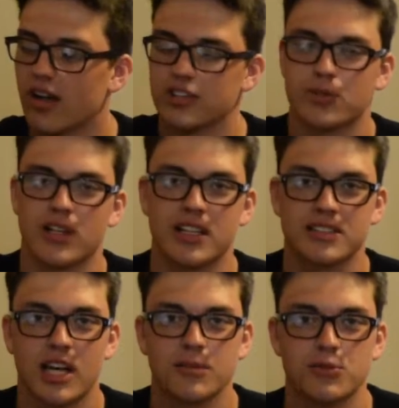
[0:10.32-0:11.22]
So a lot of
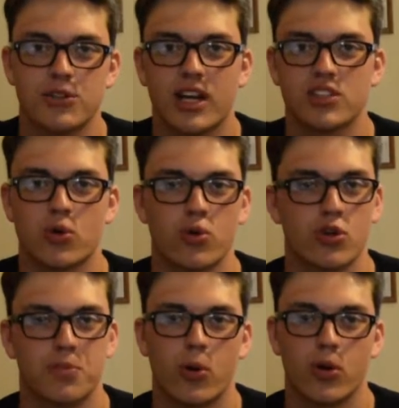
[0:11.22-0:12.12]
times when you guys order a
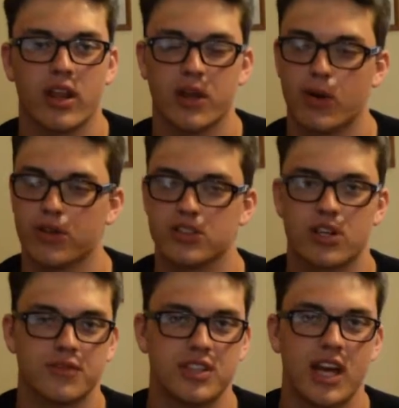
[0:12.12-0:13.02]
board, like whether it's
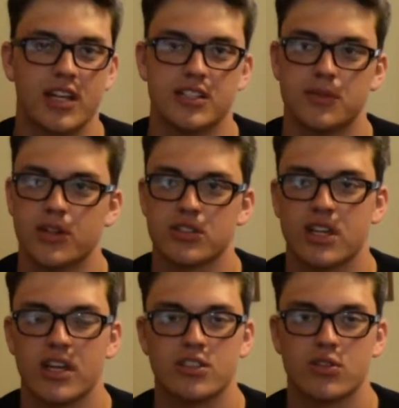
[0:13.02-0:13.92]
off Daddy's and Mirror
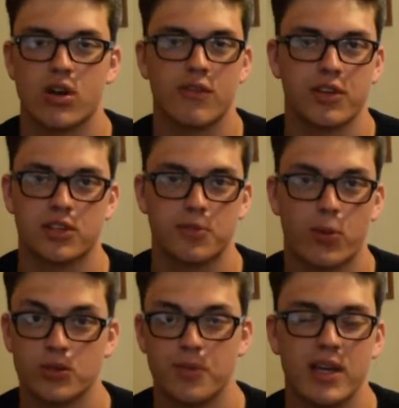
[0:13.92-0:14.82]
Skates or off like the
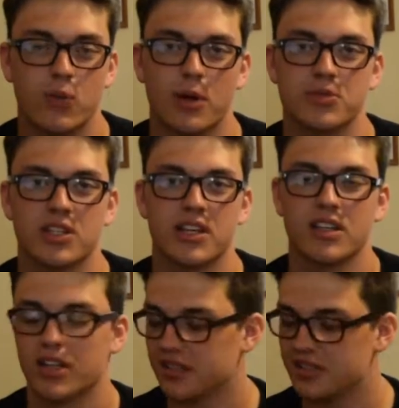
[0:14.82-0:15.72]
board's main website
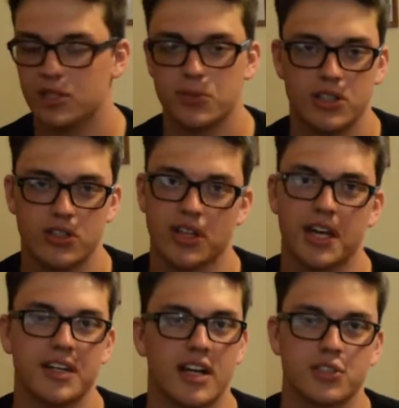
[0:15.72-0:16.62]
like DB or
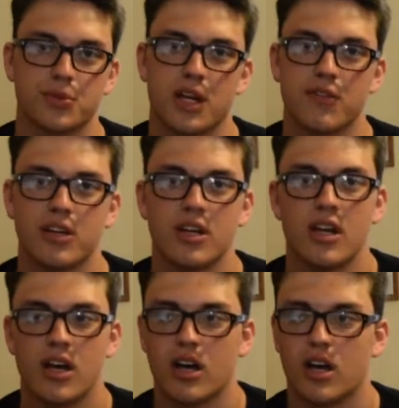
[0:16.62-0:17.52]
Lanyards or whatever,
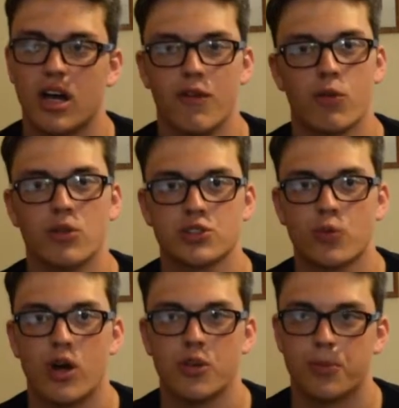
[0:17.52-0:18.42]
every once in a
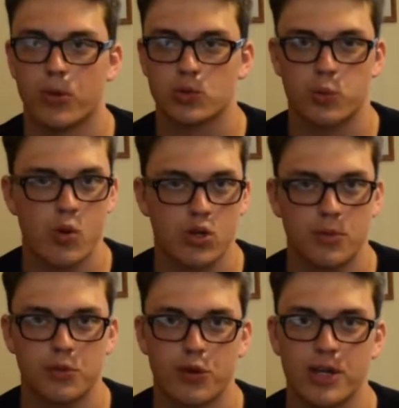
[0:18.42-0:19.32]
while the boards won't
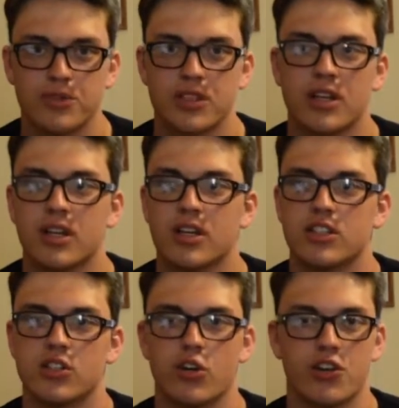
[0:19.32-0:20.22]
come gripped.
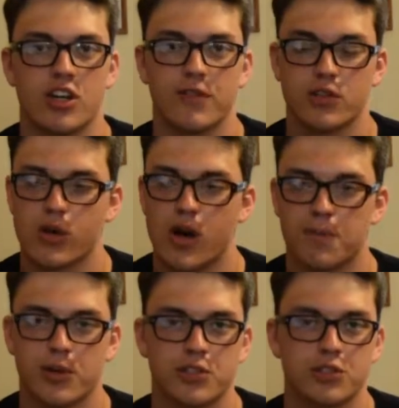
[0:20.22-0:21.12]
So you're going to have to go out
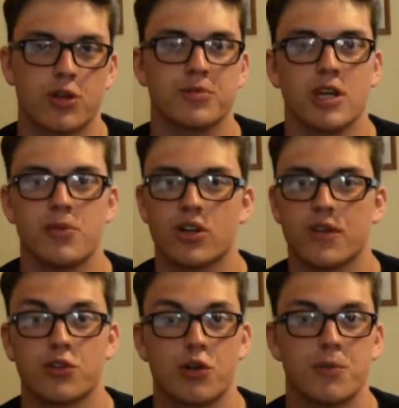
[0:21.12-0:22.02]
and purchase grip tape and you're going
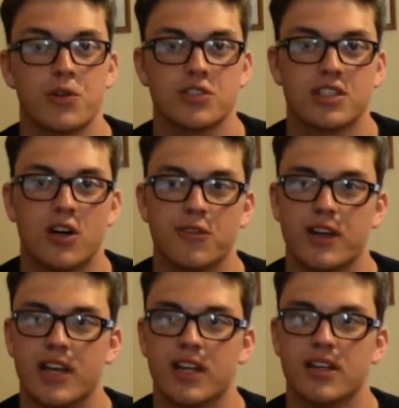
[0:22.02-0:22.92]
to have to grip it yourself,
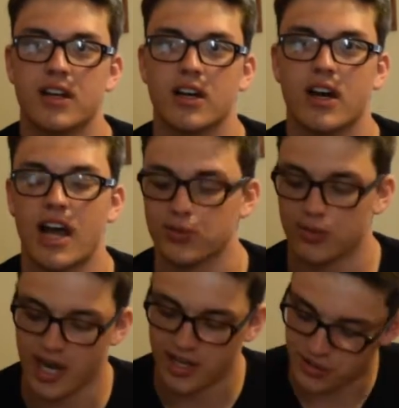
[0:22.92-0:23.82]
and that's
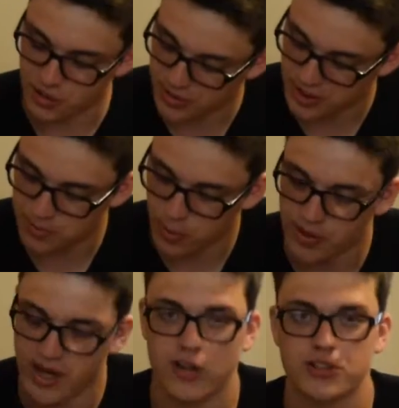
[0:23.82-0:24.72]
what I had to do with this board,
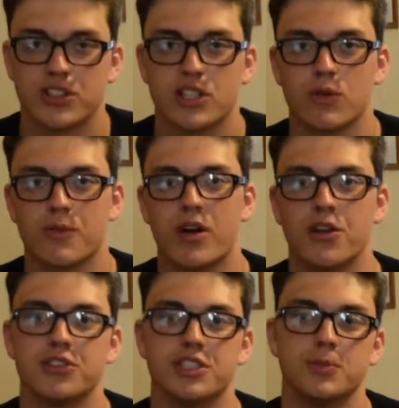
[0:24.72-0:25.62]
and I also did it with my
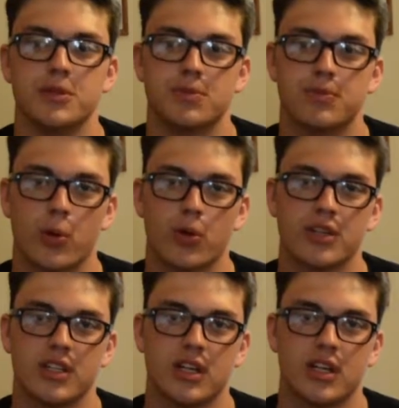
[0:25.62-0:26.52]
other DB board,
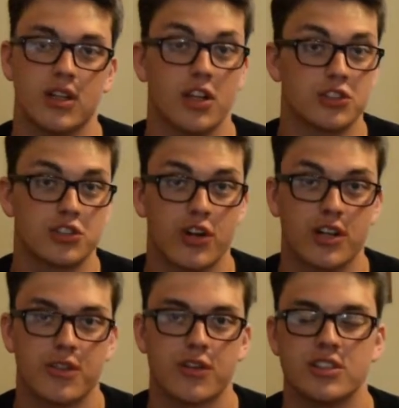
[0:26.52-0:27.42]
the lunch tray,
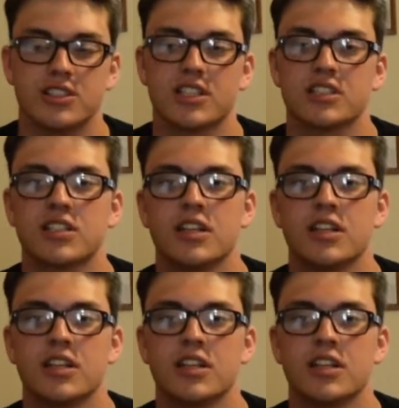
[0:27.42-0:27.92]
the 36.